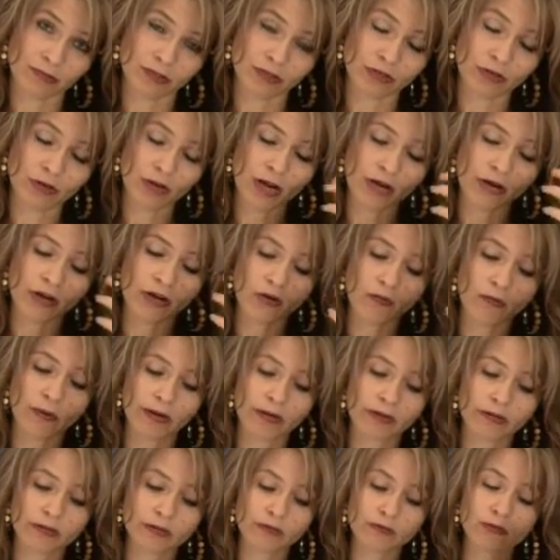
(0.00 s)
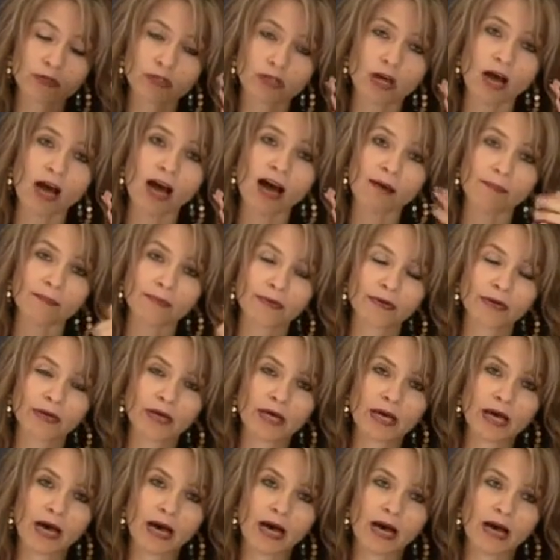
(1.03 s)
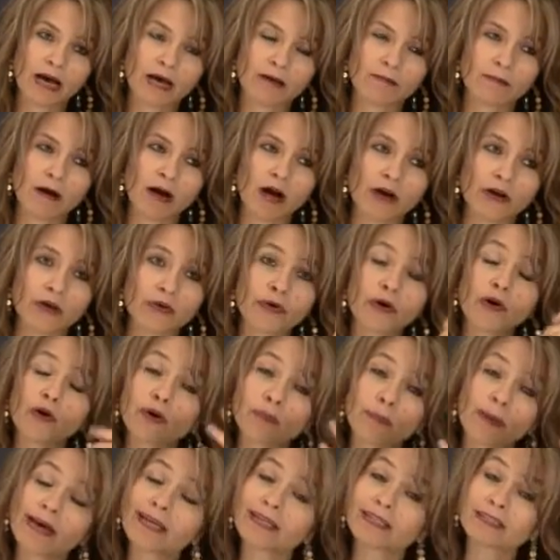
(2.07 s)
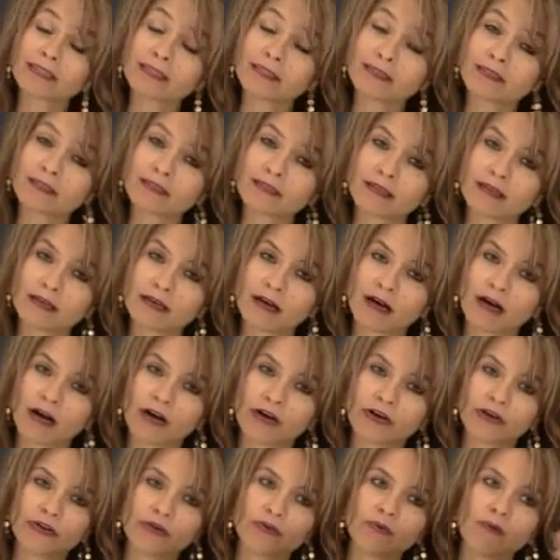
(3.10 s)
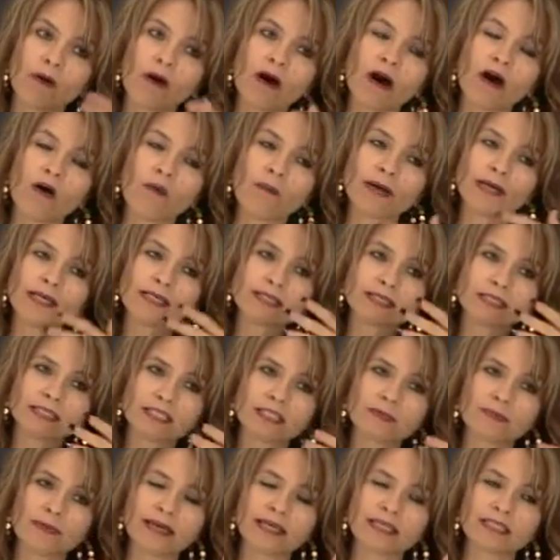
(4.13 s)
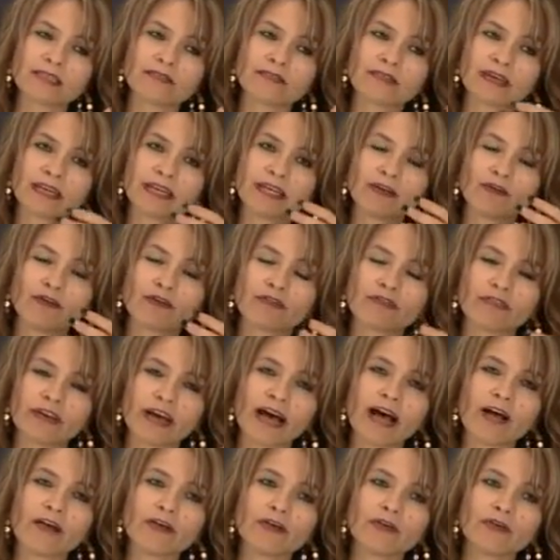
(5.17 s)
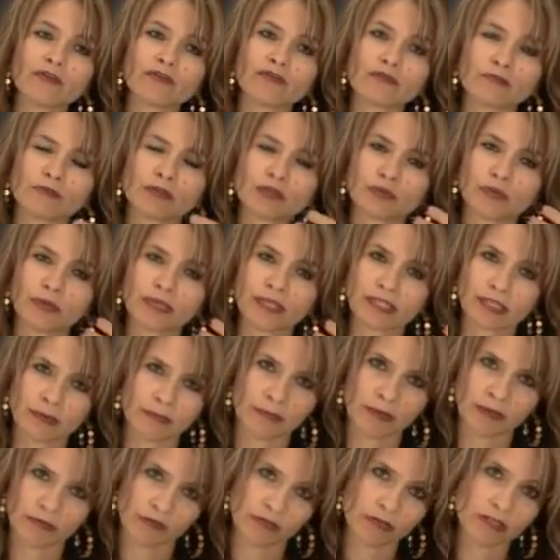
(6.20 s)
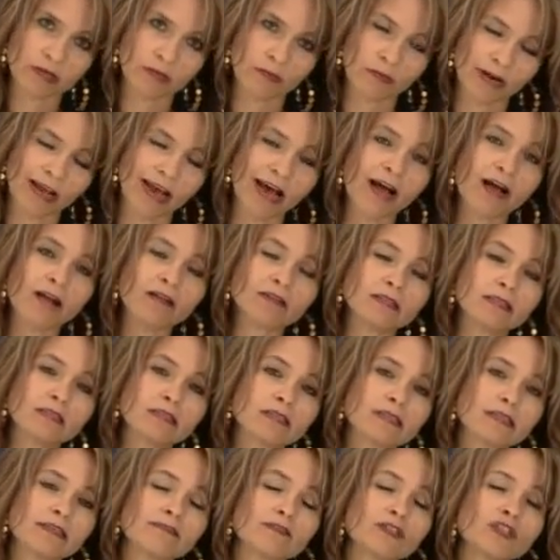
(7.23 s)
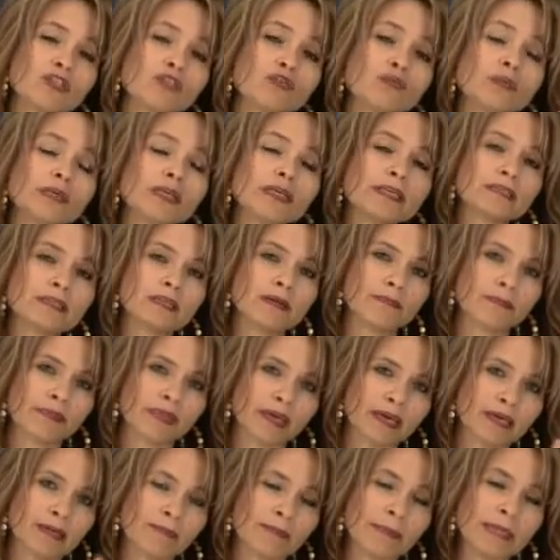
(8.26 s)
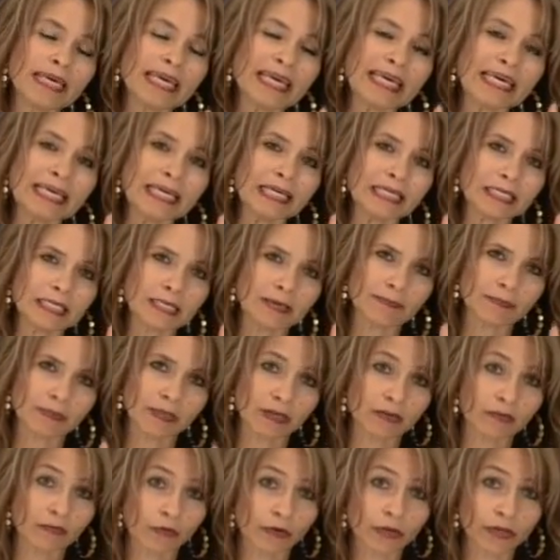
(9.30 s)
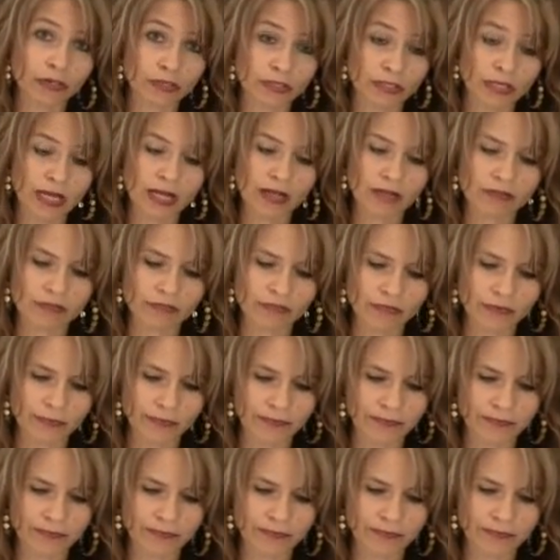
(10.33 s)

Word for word: Do you not know when to stop? Um, are you codependent? Are you always in a space of getting your value from doing something for someone else instead of doing something and being something for yourself?